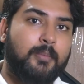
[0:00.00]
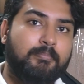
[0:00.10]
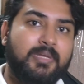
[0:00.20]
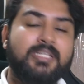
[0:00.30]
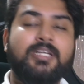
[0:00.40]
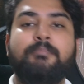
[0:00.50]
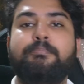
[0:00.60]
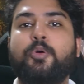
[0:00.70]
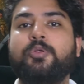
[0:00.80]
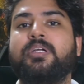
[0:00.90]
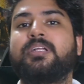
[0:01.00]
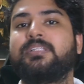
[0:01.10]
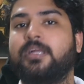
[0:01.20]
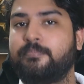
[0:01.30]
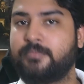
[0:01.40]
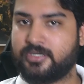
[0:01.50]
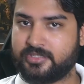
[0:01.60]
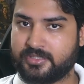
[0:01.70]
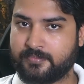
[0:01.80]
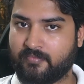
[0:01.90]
meaning put numbers.